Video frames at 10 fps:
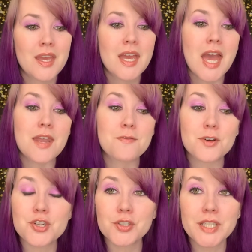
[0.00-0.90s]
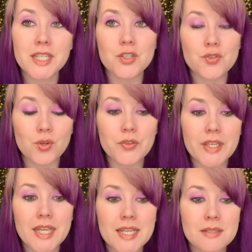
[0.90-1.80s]
and virtually controlled the
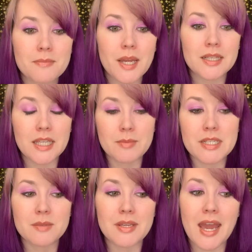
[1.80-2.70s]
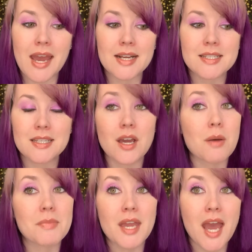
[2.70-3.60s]
kingdom by claiming to be acting
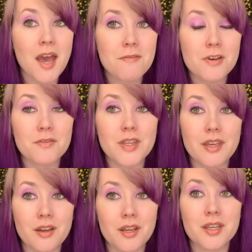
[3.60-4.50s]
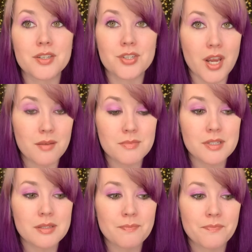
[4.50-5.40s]
on behalf of the young
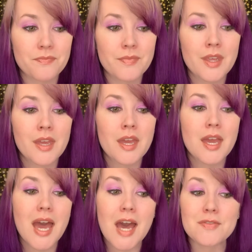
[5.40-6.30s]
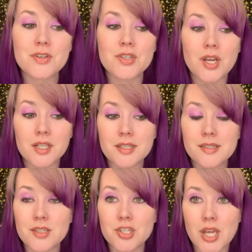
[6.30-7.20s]
James. After
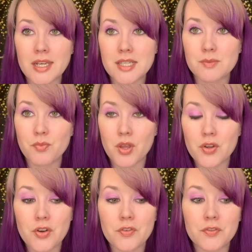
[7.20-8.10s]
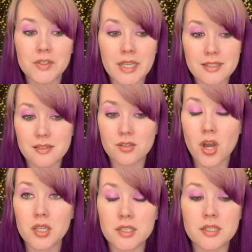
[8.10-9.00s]
Douglas and Janet's brother fled to
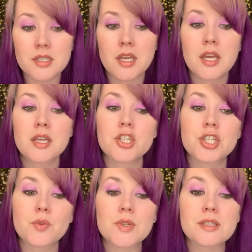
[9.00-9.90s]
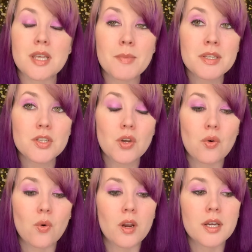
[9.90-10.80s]
Scotland, she was summoned to
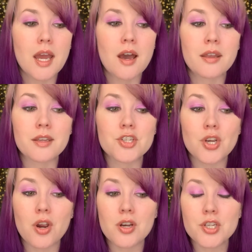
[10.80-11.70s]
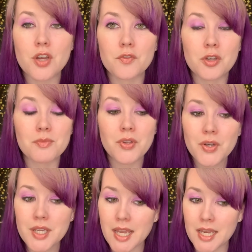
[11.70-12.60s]
court on a charge of
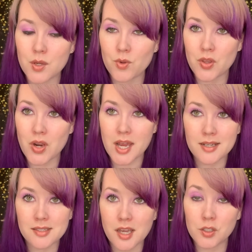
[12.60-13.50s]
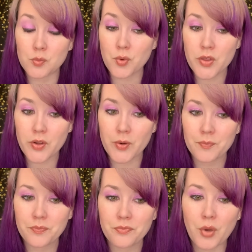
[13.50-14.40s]
communicating with her exiled brother,
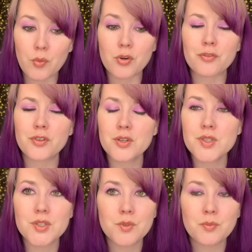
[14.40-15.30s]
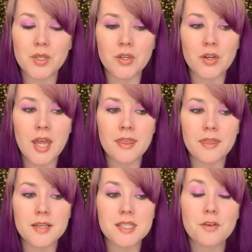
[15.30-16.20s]
but refused to appear and
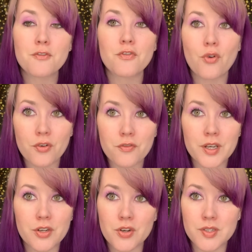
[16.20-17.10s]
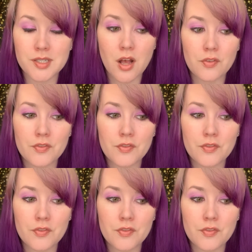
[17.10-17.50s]
thus forfeited herself.